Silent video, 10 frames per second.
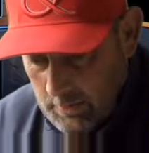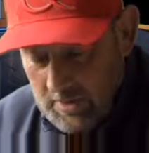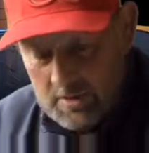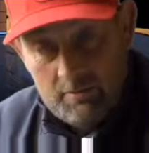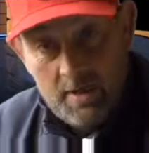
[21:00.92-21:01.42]

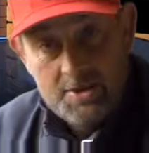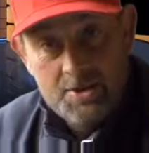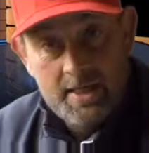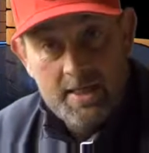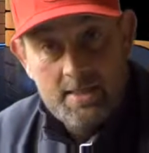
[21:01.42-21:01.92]
we'll arrange a
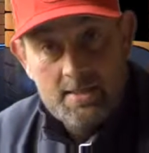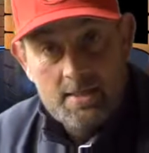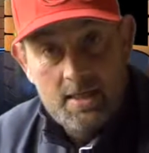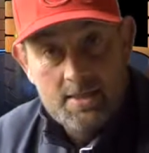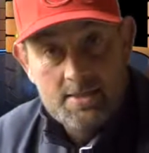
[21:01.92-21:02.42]
date
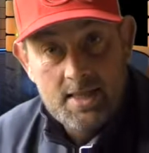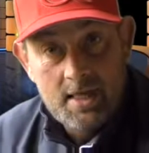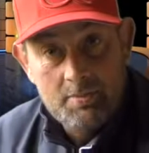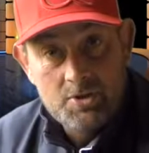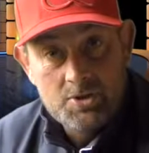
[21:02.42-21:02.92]
and
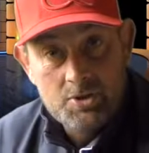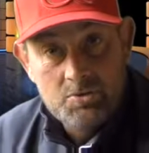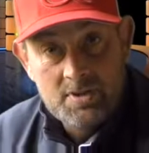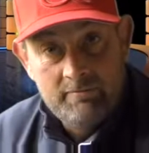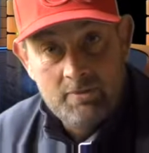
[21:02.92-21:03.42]
time that
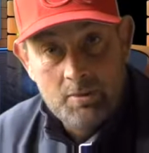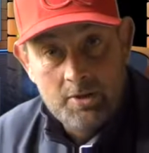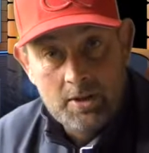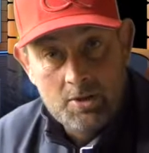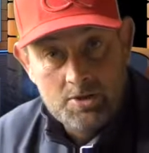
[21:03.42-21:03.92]
suits
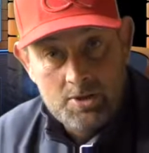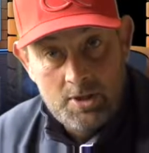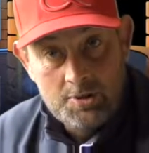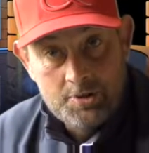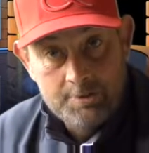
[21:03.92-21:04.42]
everybody
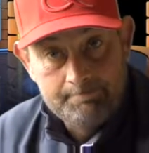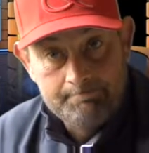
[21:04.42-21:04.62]
concerned,